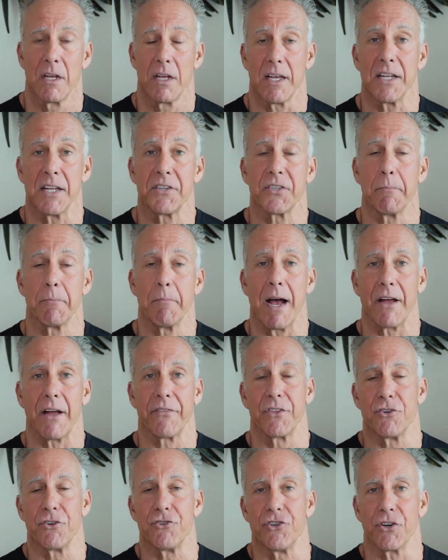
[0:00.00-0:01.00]
It's about
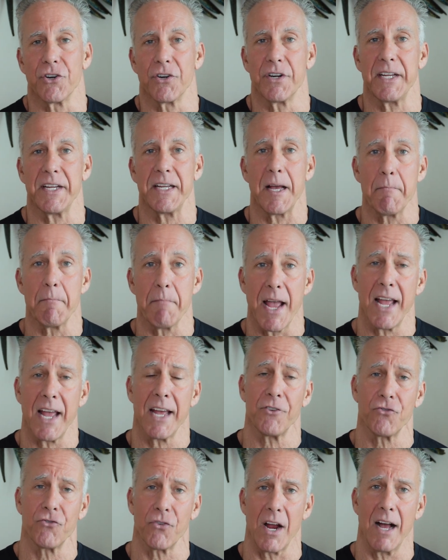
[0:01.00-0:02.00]
the journey a
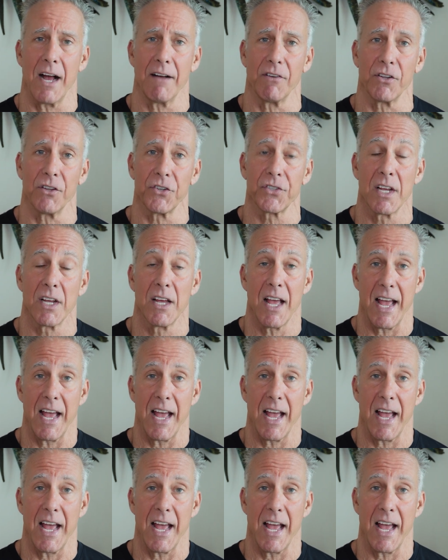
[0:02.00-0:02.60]
man travels